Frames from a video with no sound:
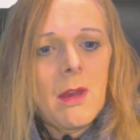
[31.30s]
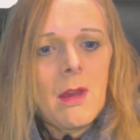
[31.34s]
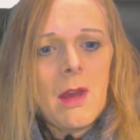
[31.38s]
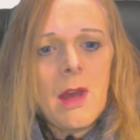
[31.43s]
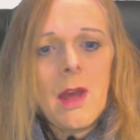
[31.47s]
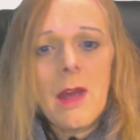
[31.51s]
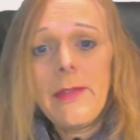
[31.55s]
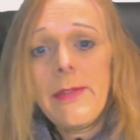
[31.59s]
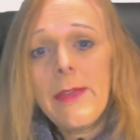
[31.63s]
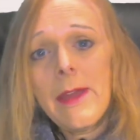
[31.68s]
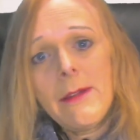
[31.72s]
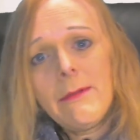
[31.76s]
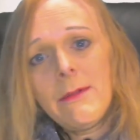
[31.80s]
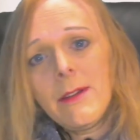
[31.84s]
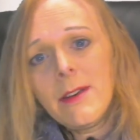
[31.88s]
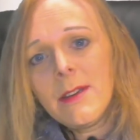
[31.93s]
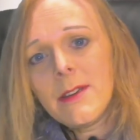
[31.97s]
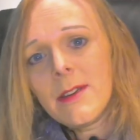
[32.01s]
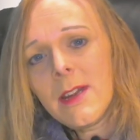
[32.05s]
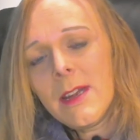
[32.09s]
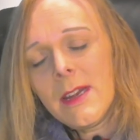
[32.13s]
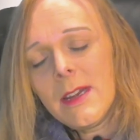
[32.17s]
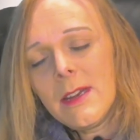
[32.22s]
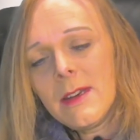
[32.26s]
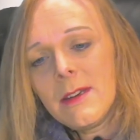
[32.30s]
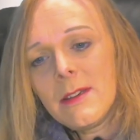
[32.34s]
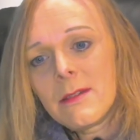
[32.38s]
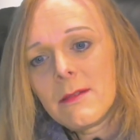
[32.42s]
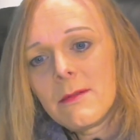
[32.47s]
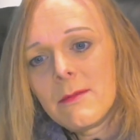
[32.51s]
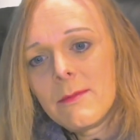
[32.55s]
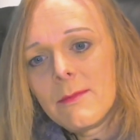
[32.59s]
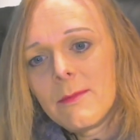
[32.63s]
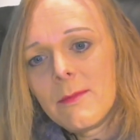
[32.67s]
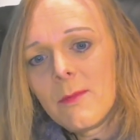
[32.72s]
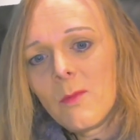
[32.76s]
and there it stays
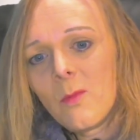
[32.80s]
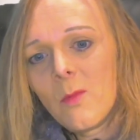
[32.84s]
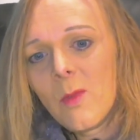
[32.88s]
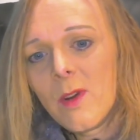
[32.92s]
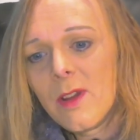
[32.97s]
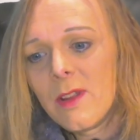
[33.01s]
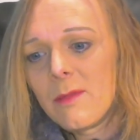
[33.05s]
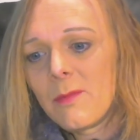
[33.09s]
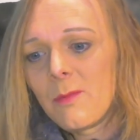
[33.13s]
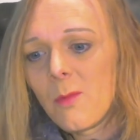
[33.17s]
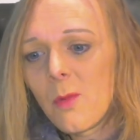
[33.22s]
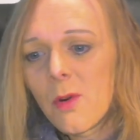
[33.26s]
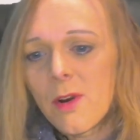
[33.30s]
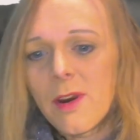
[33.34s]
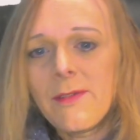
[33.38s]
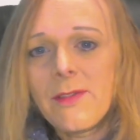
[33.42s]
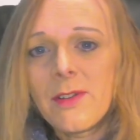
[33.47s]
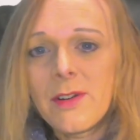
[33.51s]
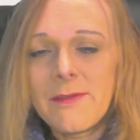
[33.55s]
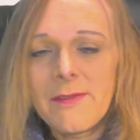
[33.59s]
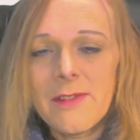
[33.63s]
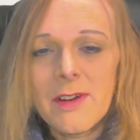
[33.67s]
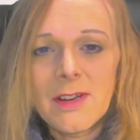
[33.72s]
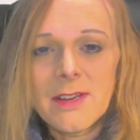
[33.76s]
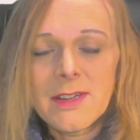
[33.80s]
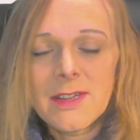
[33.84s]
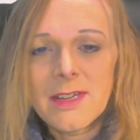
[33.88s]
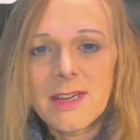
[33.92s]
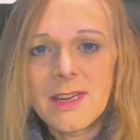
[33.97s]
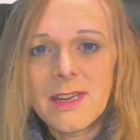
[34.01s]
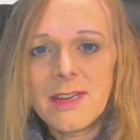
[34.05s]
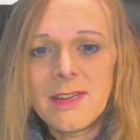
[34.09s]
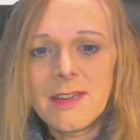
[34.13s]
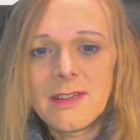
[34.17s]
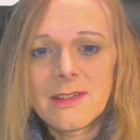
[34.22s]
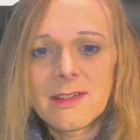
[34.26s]
with whatever device it
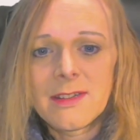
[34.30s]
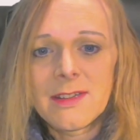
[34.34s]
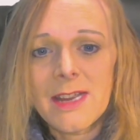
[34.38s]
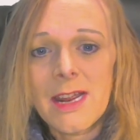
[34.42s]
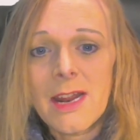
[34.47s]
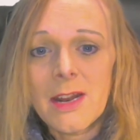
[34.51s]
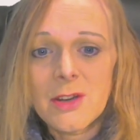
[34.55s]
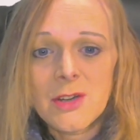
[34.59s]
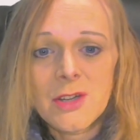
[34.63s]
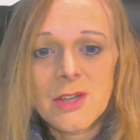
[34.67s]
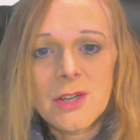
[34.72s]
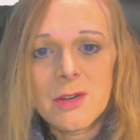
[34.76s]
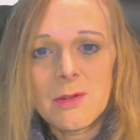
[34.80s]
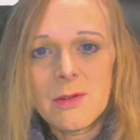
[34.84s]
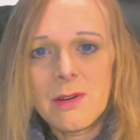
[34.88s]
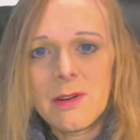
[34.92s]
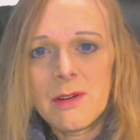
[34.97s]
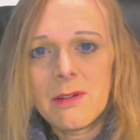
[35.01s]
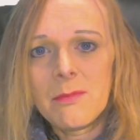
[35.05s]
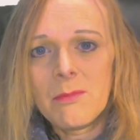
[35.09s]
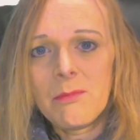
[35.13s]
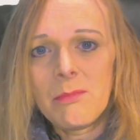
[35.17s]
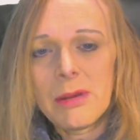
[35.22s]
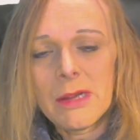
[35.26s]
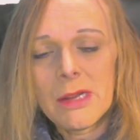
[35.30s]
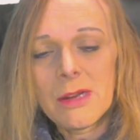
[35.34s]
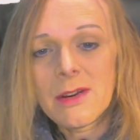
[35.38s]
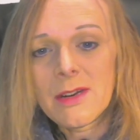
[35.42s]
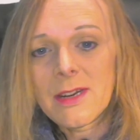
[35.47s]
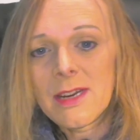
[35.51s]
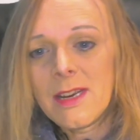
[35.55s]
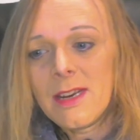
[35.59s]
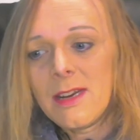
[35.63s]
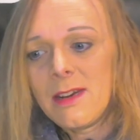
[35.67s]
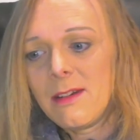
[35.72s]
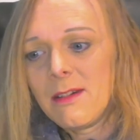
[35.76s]
is attached to it,
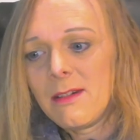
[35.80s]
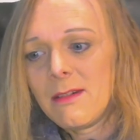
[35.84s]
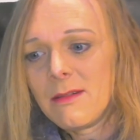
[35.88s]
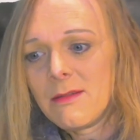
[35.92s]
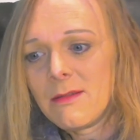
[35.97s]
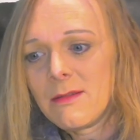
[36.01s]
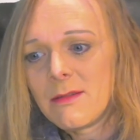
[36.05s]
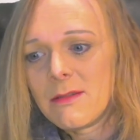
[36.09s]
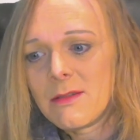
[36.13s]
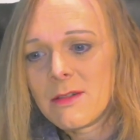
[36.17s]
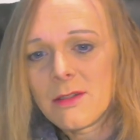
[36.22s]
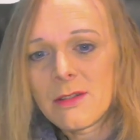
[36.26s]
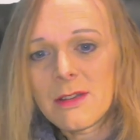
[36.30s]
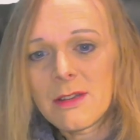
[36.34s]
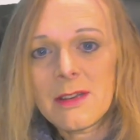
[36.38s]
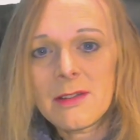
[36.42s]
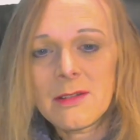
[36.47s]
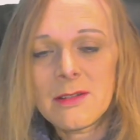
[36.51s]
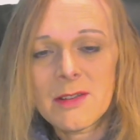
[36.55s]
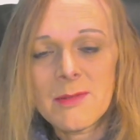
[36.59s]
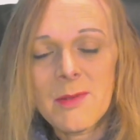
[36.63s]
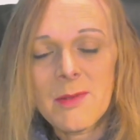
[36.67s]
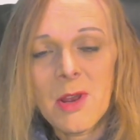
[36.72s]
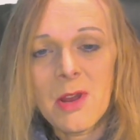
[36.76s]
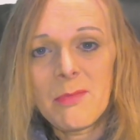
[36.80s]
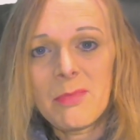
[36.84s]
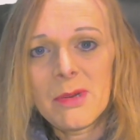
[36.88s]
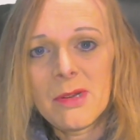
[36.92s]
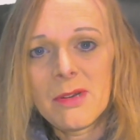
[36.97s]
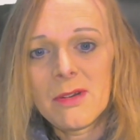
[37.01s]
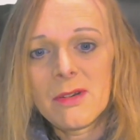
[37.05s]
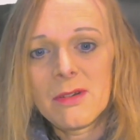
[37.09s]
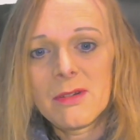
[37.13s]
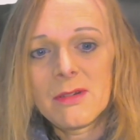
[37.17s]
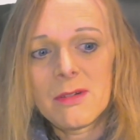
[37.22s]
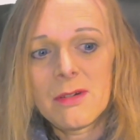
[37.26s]
plugged in to that smart
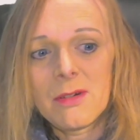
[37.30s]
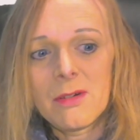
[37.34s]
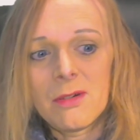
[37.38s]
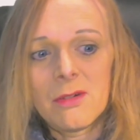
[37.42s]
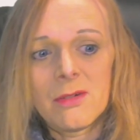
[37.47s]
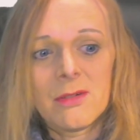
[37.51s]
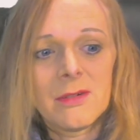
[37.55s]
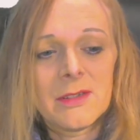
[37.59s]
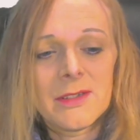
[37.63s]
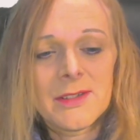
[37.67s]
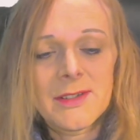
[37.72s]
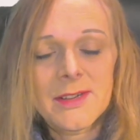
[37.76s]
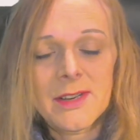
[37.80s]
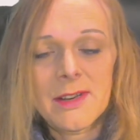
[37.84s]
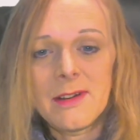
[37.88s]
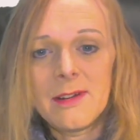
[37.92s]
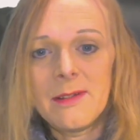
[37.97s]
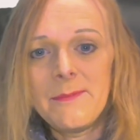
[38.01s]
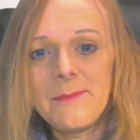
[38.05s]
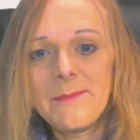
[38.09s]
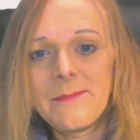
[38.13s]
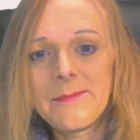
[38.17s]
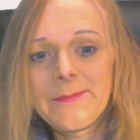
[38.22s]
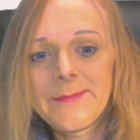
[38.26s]
plug all the time.